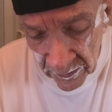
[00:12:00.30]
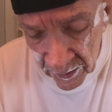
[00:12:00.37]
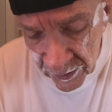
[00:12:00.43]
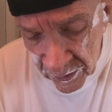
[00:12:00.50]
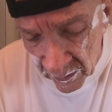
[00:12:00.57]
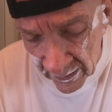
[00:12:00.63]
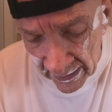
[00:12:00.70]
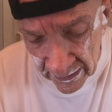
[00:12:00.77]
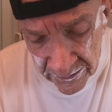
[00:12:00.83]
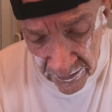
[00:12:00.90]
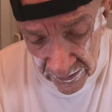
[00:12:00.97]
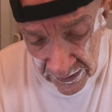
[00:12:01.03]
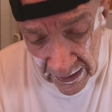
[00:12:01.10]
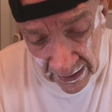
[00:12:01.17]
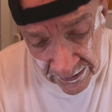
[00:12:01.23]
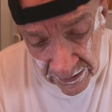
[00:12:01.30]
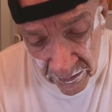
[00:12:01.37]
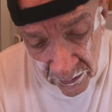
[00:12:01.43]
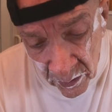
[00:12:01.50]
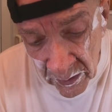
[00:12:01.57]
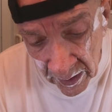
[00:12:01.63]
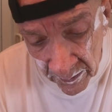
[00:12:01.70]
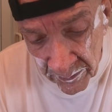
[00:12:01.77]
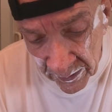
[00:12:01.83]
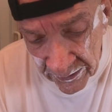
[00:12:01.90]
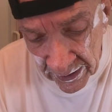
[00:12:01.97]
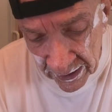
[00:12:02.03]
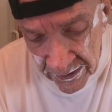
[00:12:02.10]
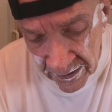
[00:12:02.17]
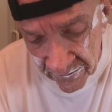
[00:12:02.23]
the short answer is yes, you do get
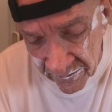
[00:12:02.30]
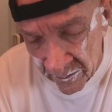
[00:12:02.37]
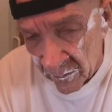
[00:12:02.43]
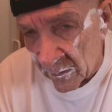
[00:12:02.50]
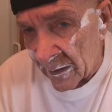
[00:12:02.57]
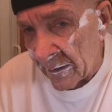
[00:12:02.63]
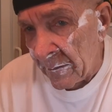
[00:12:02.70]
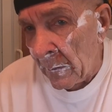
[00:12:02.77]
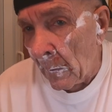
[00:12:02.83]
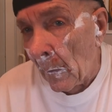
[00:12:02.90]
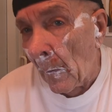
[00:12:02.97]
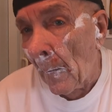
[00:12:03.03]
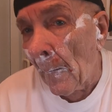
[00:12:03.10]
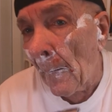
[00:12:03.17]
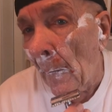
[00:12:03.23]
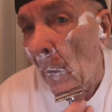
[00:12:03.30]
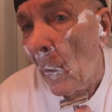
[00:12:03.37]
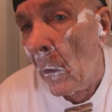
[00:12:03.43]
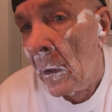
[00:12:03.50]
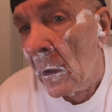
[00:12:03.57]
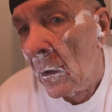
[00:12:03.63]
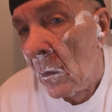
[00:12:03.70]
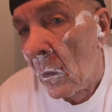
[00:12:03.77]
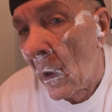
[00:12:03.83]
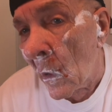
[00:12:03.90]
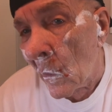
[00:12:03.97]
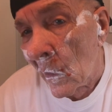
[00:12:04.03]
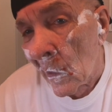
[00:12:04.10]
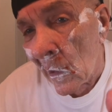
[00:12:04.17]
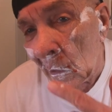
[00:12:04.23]
protection from one. Wow,
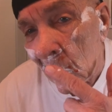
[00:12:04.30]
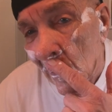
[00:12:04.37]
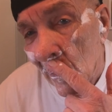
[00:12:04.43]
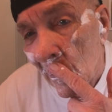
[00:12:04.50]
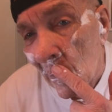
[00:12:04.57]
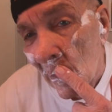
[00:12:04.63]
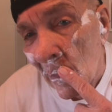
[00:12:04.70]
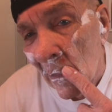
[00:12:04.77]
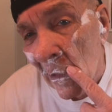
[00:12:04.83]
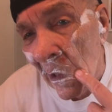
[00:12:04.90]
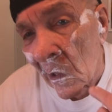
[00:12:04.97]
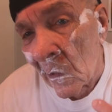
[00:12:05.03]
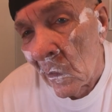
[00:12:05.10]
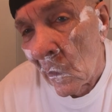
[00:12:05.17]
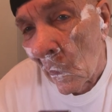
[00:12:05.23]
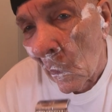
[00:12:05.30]
what did I do here? Look at that.